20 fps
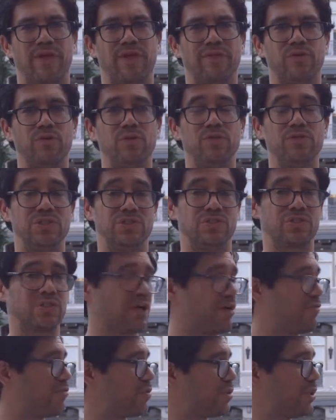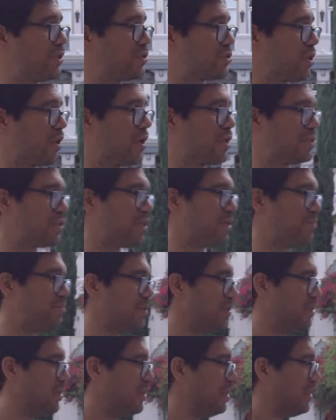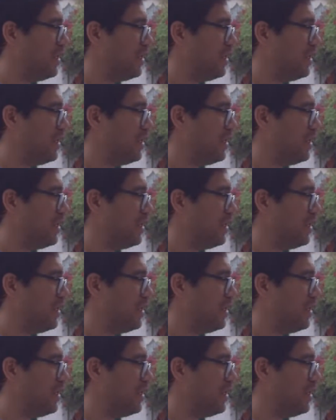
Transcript: who discovered this concept.